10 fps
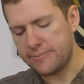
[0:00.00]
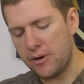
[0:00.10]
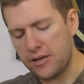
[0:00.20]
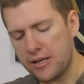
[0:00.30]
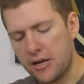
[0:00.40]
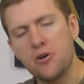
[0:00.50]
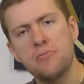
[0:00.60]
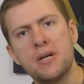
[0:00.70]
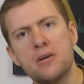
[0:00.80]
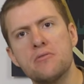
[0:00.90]
mainly
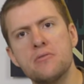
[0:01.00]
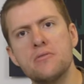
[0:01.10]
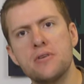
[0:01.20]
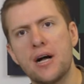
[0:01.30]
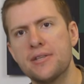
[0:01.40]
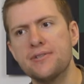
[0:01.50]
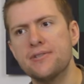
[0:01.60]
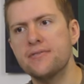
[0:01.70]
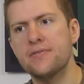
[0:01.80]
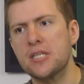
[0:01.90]
oatmeal and
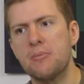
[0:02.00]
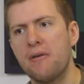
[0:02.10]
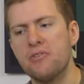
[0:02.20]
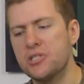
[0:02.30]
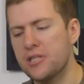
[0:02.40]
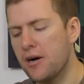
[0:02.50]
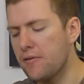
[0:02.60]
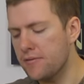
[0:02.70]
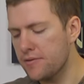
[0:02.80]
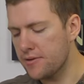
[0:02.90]
some other stuff.
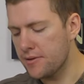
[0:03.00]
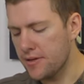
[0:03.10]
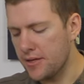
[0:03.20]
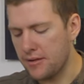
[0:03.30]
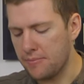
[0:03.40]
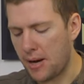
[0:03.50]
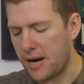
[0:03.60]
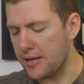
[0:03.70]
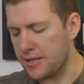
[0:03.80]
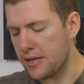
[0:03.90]

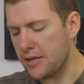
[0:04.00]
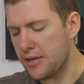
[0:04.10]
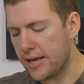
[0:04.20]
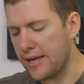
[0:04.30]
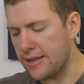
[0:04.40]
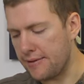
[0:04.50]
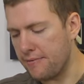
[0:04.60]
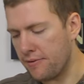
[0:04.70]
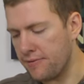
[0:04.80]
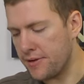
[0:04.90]
Apparently you, you can live
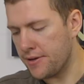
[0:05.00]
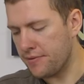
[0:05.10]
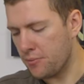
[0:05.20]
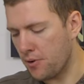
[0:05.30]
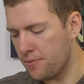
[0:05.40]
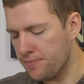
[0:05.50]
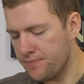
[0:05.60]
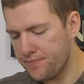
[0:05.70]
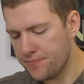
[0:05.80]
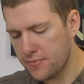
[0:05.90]
off it if you want.
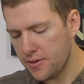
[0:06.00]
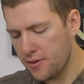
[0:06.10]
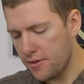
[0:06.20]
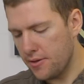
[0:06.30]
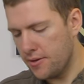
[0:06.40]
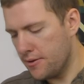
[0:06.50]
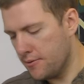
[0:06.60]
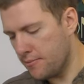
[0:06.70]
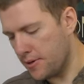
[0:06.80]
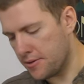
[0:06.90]

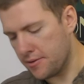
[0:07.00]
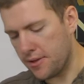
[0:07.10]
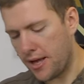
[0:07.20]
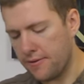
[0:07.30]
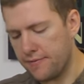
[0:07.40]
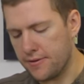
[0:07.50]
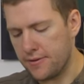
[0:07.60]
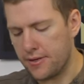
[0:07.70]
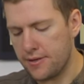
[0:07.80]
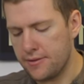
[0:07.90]
But I do that for
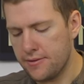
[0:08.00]
like